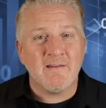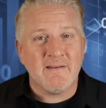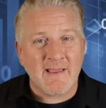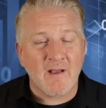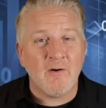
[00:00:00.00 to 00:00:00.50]

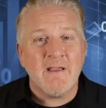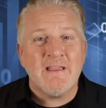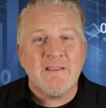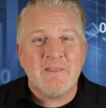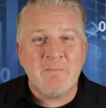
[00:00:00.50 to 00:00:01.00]
Now,
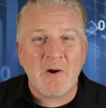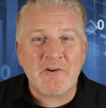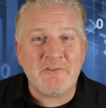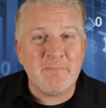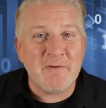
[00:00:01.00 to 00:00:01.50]
the
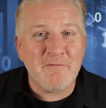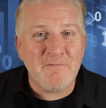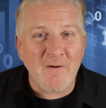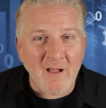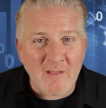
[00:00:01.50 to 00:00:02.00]
market's been
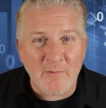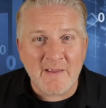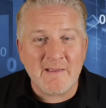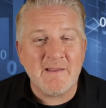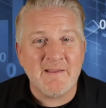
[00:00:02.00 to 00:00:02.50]

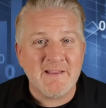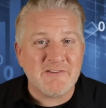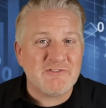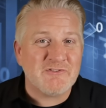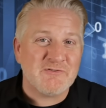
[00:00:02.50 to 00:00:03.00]
following
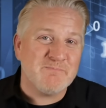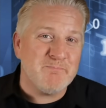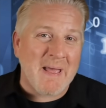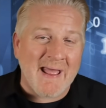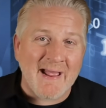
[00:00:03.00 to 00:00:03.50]
its
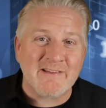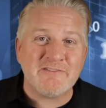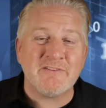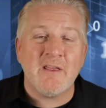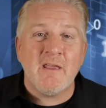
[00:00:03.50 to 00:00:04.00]

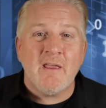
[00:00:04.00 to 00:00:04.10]
past